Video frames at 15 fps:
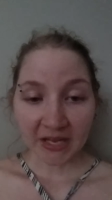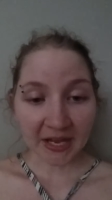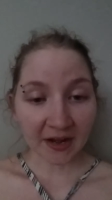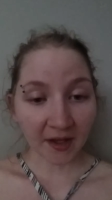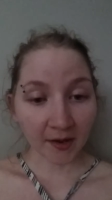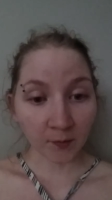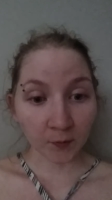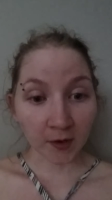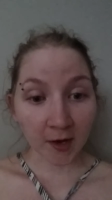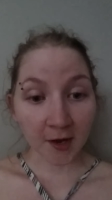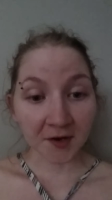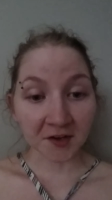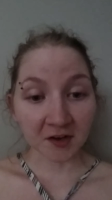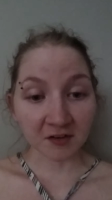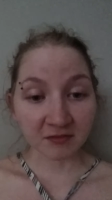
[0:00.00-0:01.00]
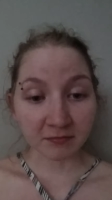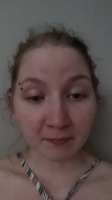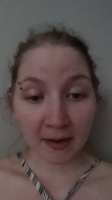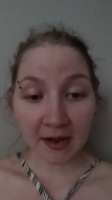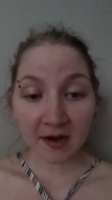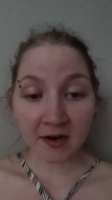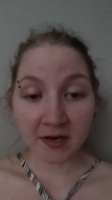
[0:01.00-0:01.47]
And I would cut off
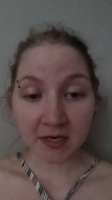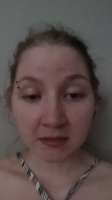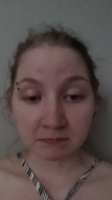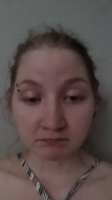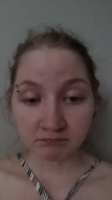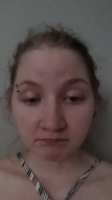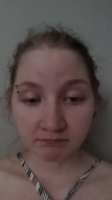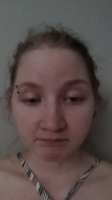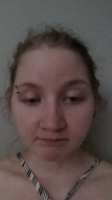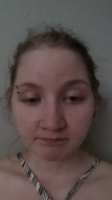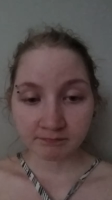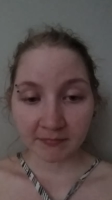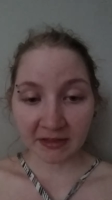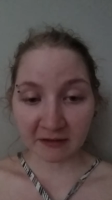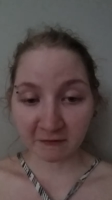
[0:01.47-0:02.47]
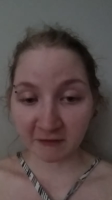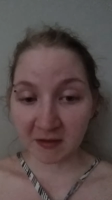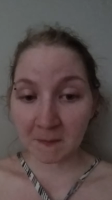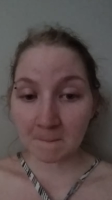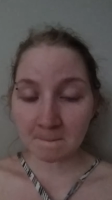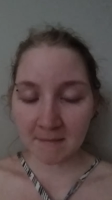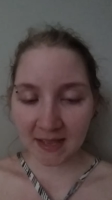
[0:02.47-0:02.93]
my arm if
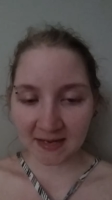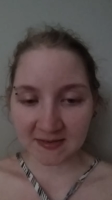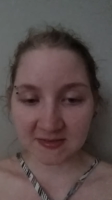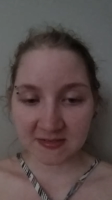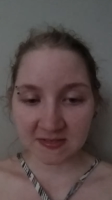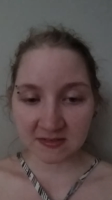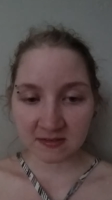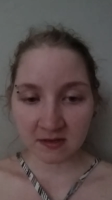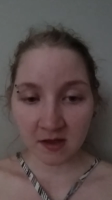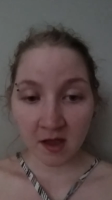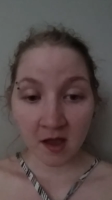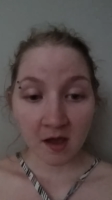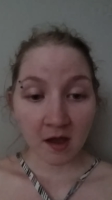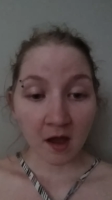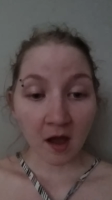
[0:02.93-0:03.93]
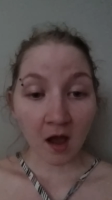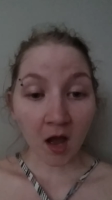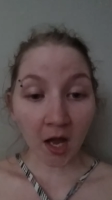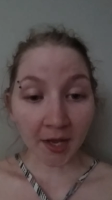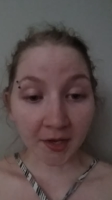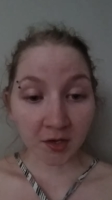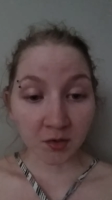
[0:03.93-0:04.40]
it meant
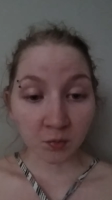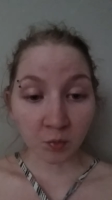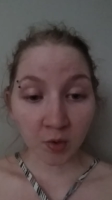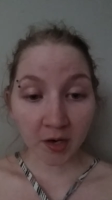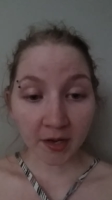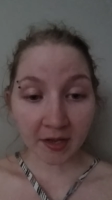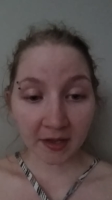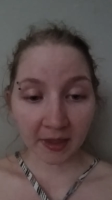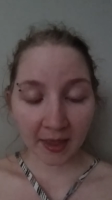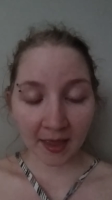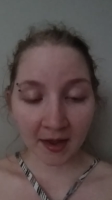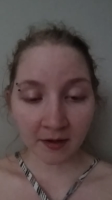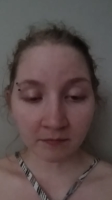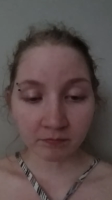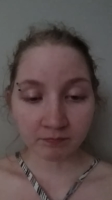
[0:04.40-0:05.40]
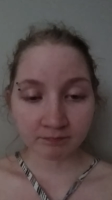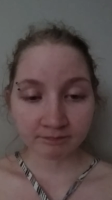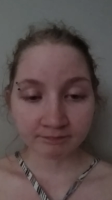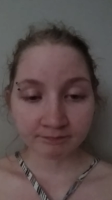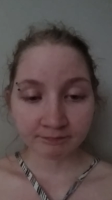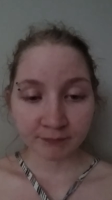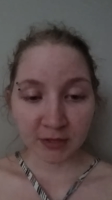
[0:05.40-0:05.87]
I could work again.
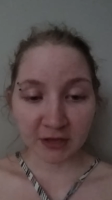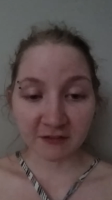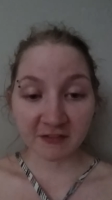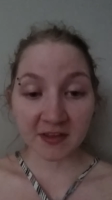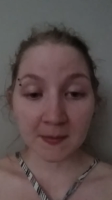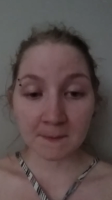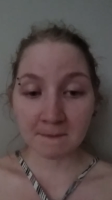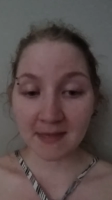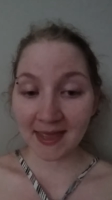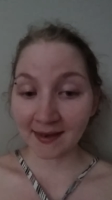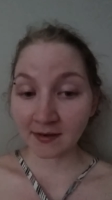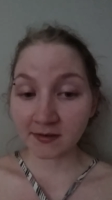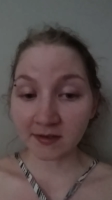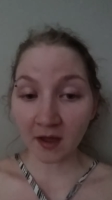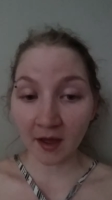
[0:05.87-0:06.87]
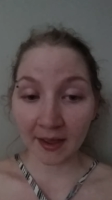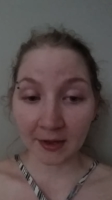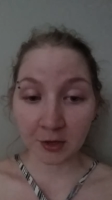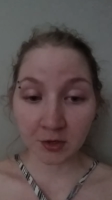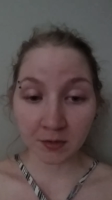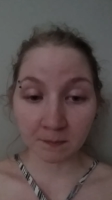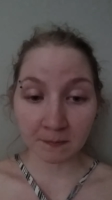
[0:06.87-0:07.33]
If it meant I
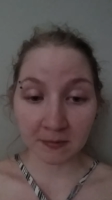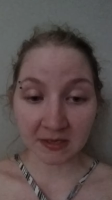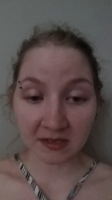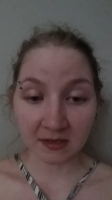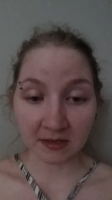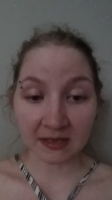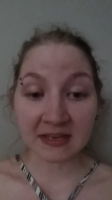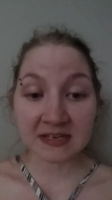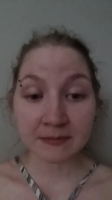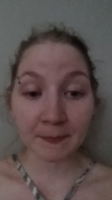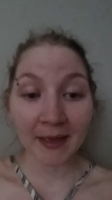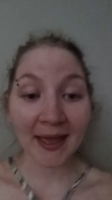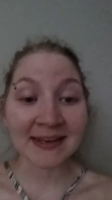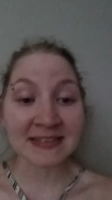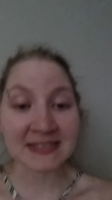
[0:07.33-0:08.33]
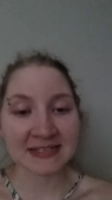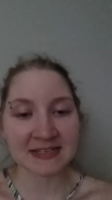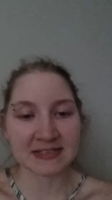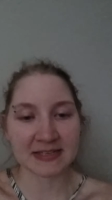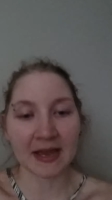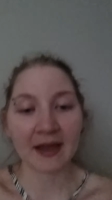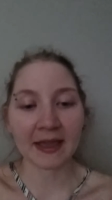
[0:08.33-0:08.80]
could be
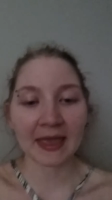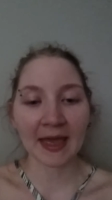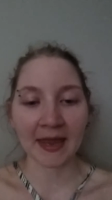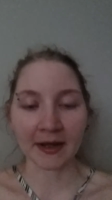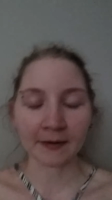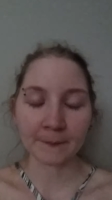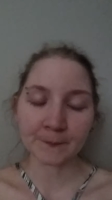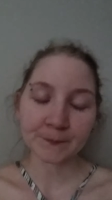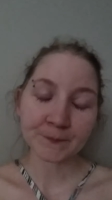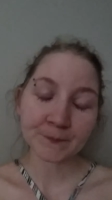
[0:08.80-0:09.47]
independent again.